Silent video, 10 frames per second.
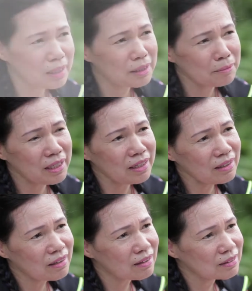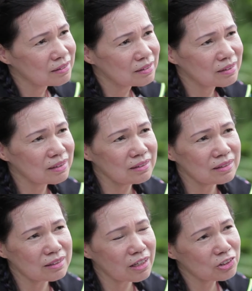My main
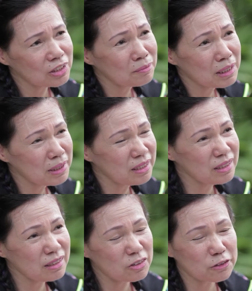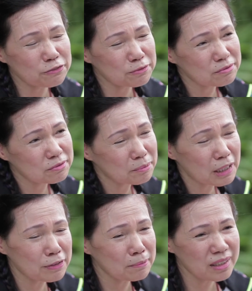concern is actually maybe
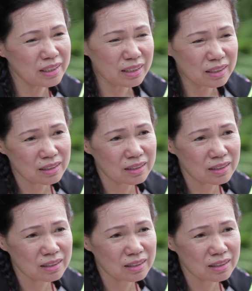my family.